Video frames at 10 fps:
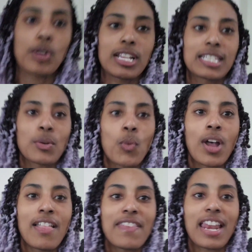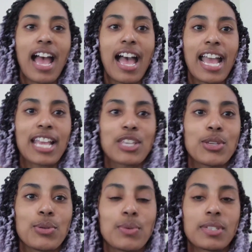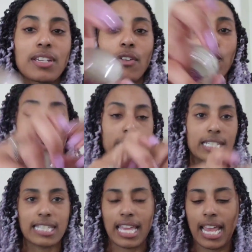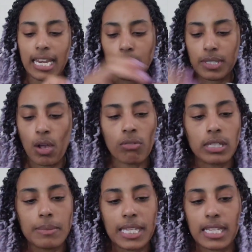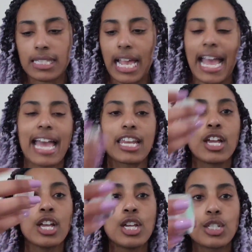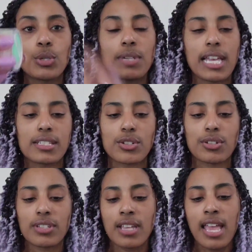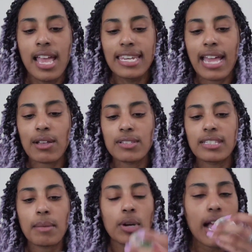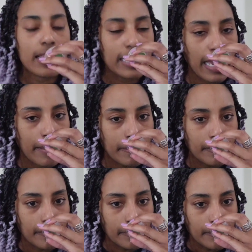warmer is the one that I used for this set, and it was only because I had two testers. Now, Summer Holiday